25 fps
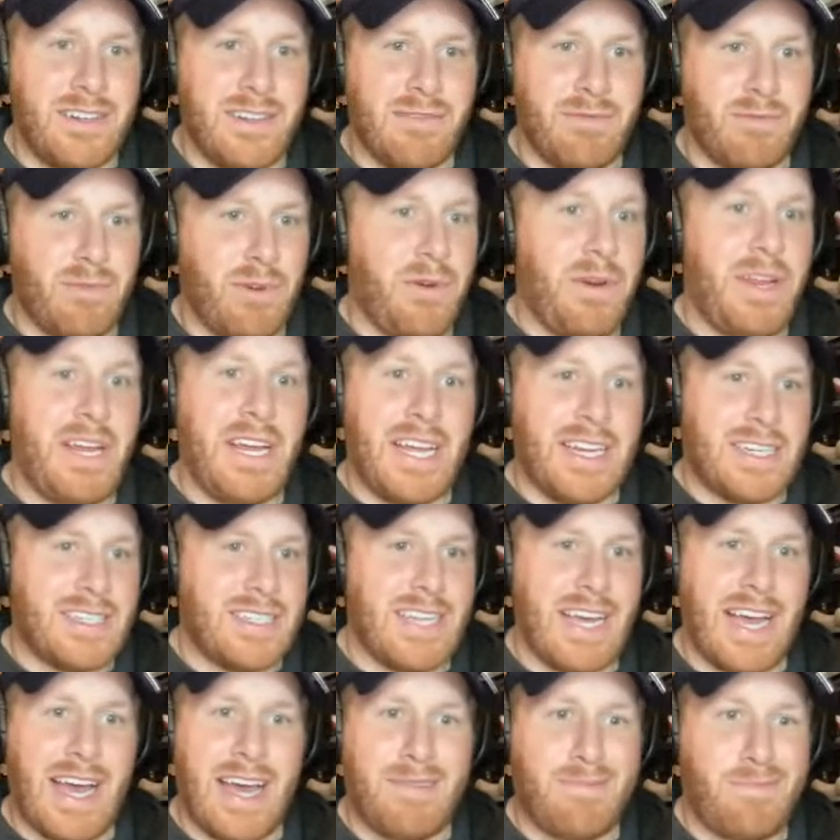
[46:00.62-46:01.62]
Rudy gets
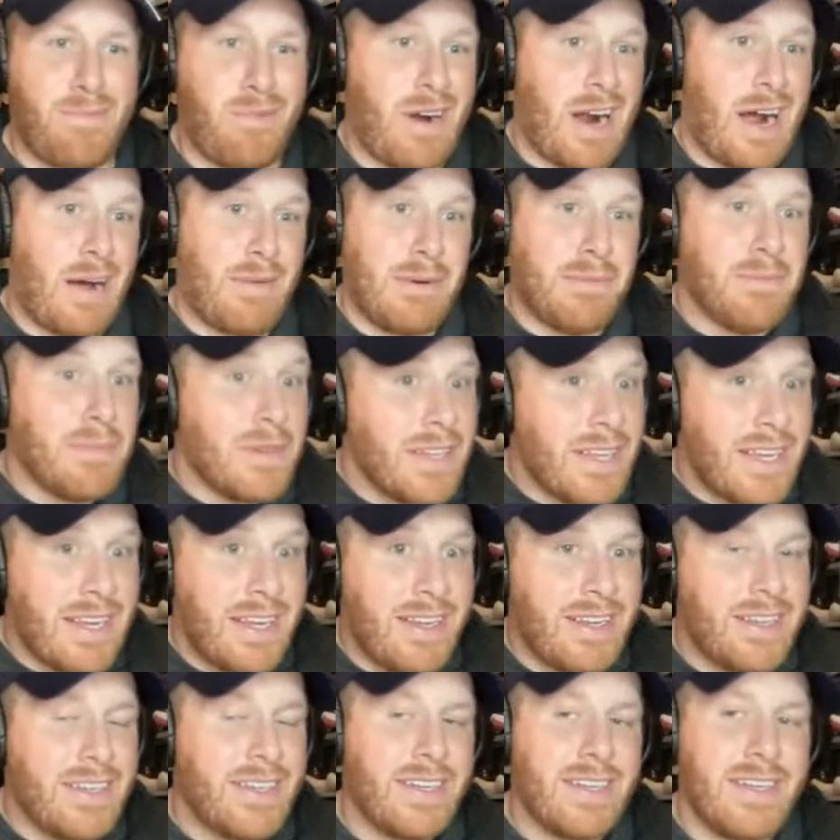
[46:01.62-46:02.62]
that
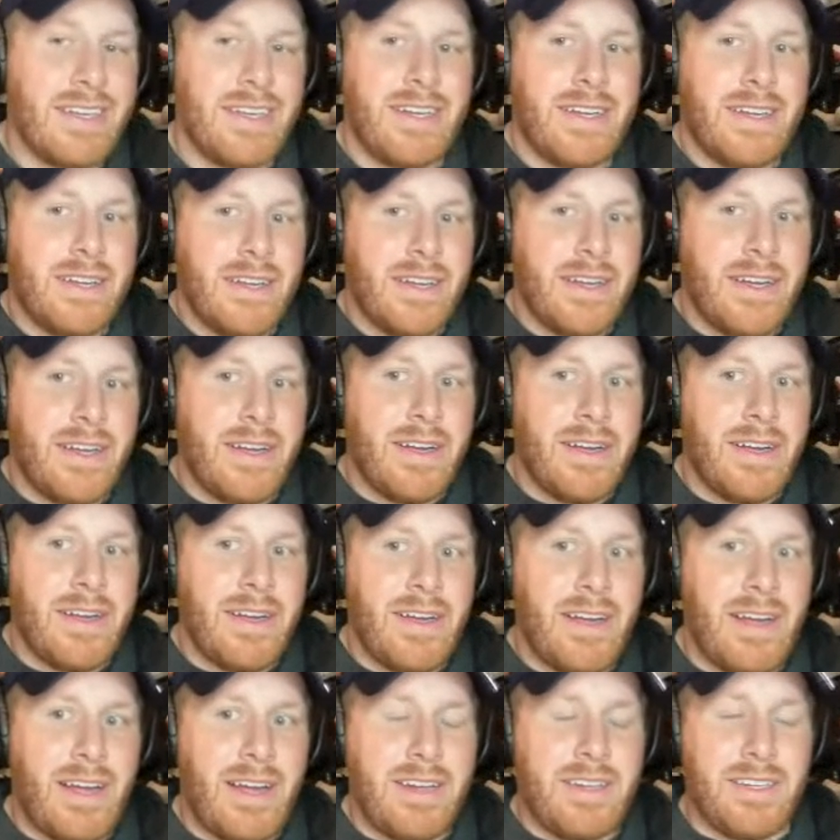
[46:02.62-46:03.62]
probably.
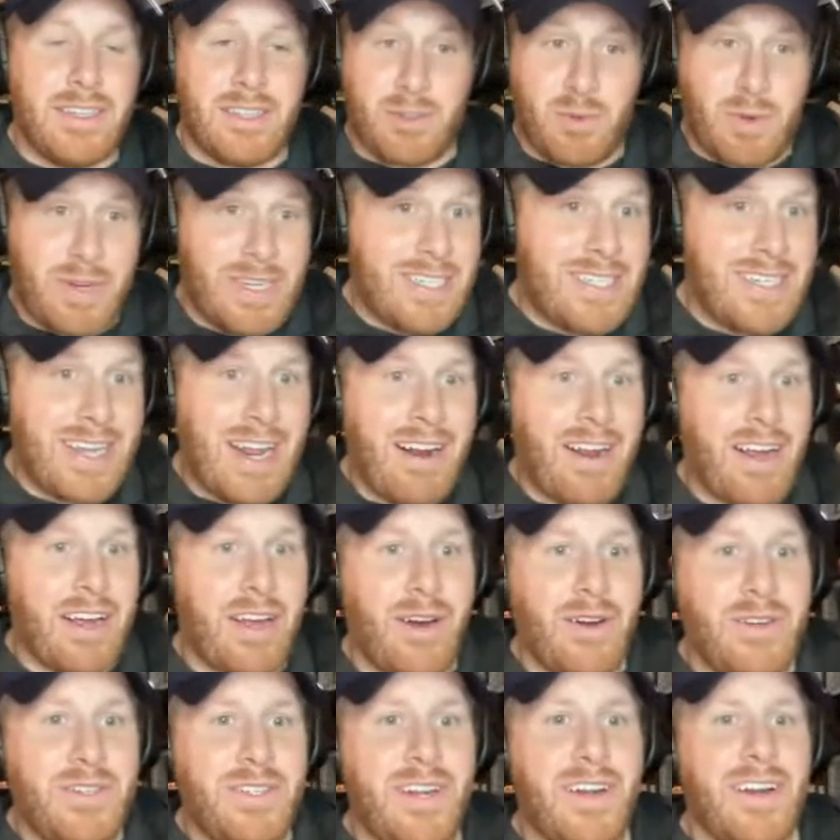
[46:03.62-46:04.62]
Does Quinn Snyder
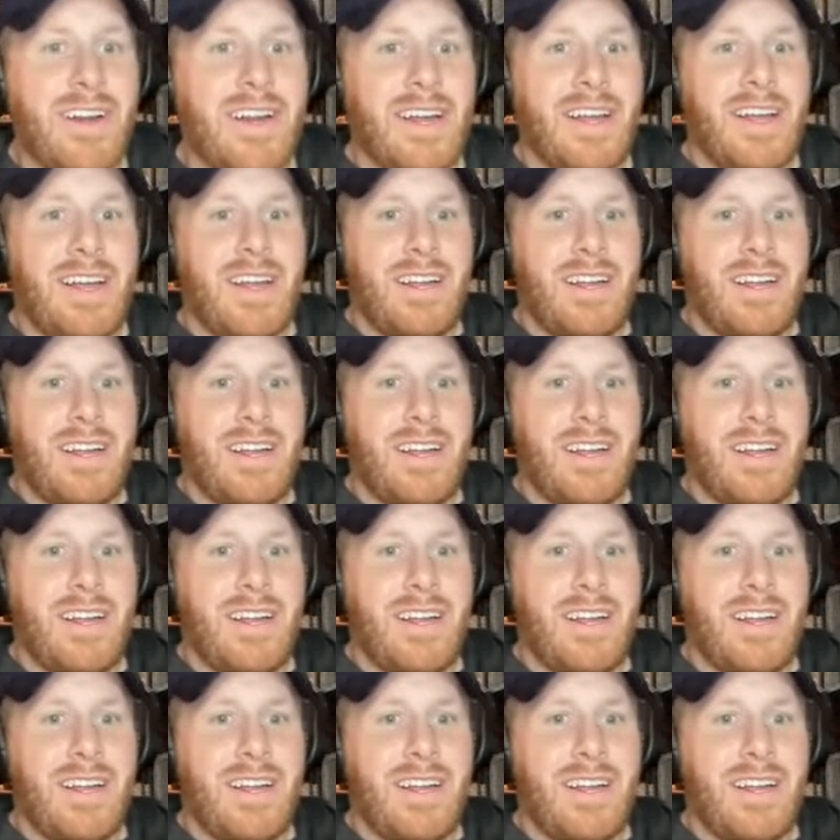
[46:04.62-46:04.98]
coach here?